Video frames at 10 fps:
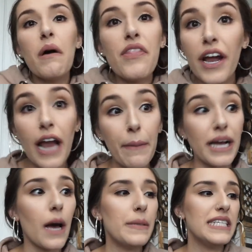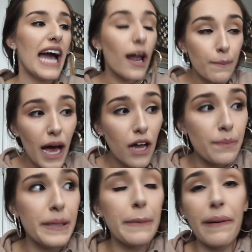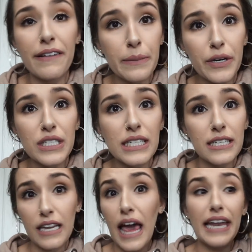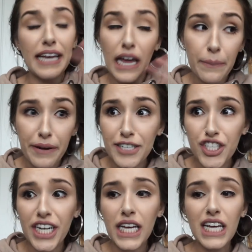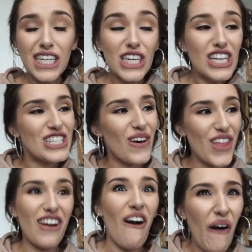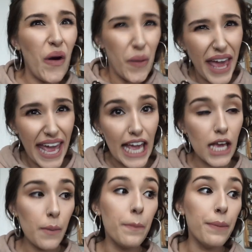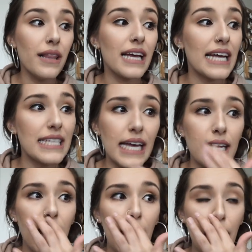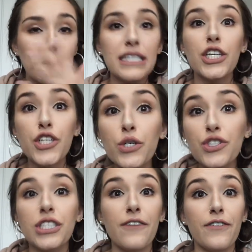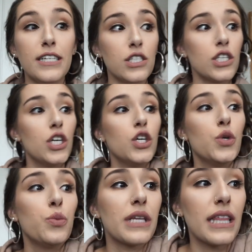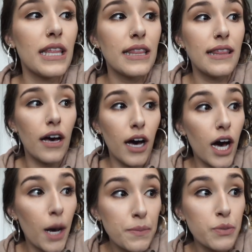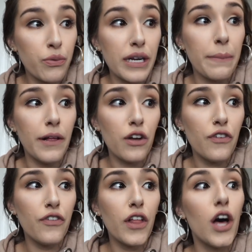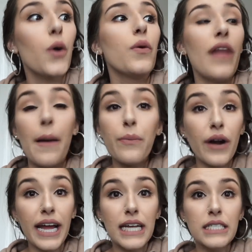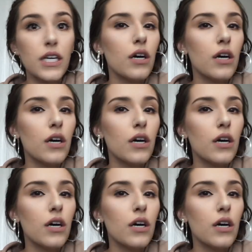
they're not my cup of tea. I'm not a big berry person in any kind of berry drink. So they're okay. But like I said, I would see a huge difference with the Upspring Milk Flow, that brand,